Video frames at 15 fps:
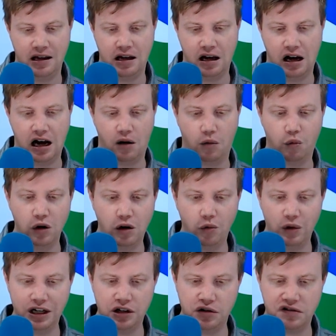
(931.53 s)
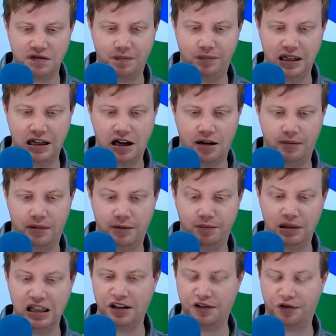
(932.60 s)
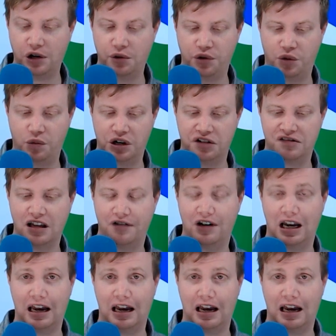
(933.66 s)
uh, will Windows become completely free with Windows 11?